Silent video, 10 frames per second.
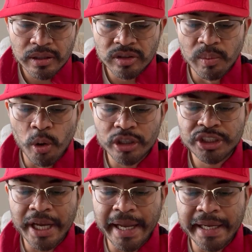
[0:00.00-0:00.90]
the more
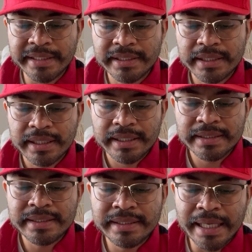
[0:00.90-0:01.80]
change
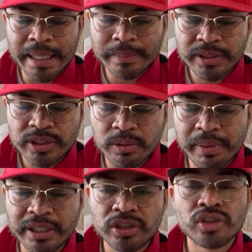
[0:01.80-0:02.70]
seems to
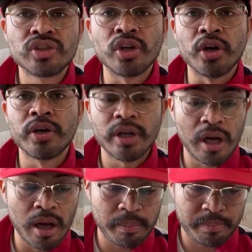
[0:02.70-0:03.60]
be stirred
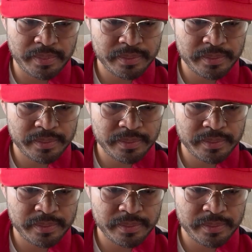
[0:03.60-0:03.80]
up.